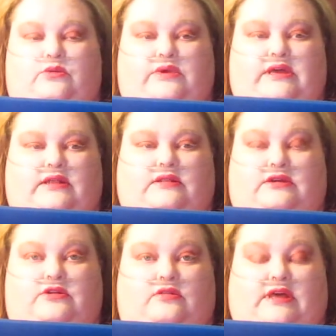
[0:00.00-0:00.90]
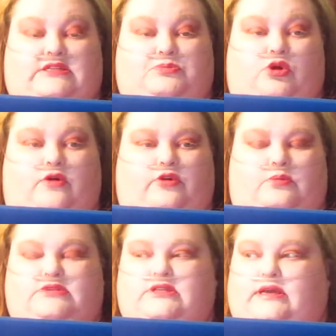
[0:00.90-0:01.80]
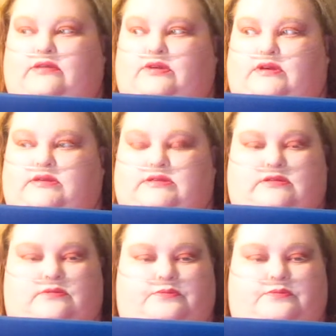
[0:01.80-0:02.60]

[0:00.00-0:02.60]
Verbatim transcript: we get, you know, less proverbs like this.